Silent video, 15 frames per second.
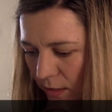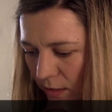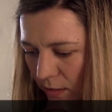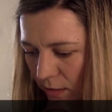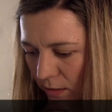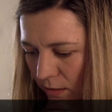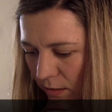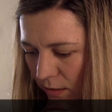
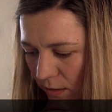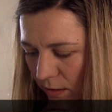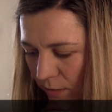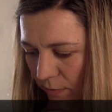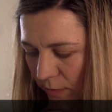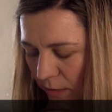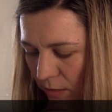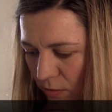and
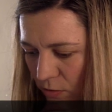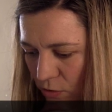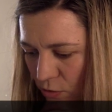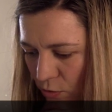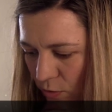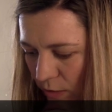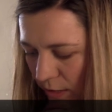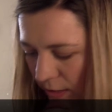um, I'll also
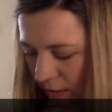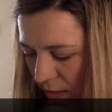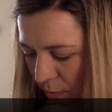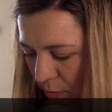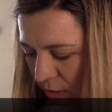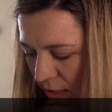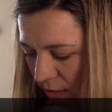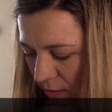go ahead and
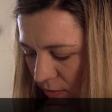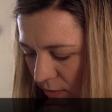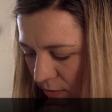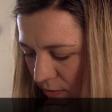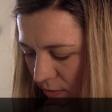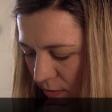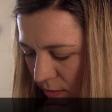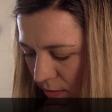
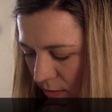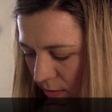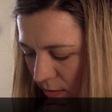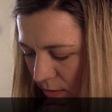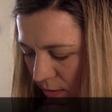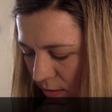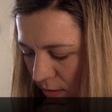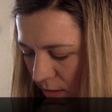update
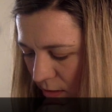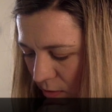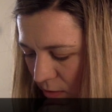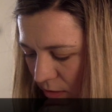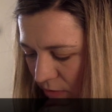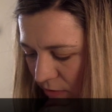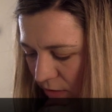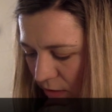
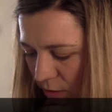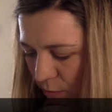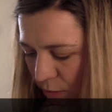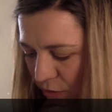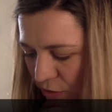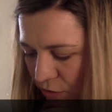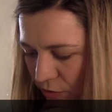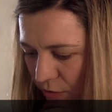our FL
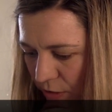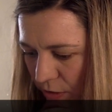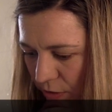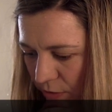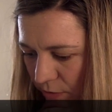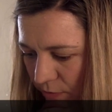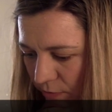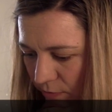expression
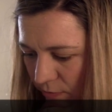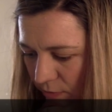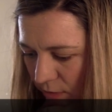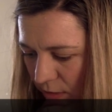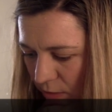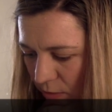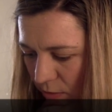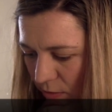here.
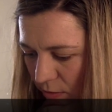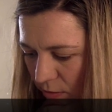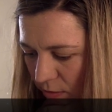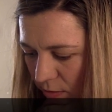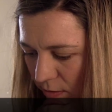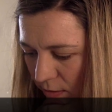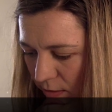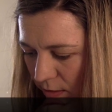Now our
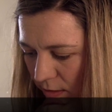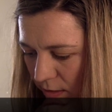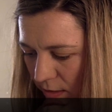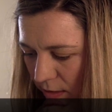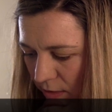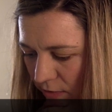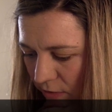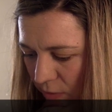
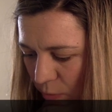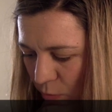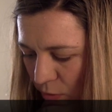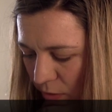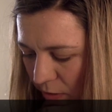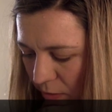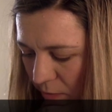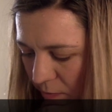FL
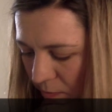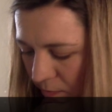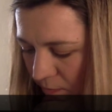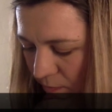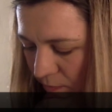prime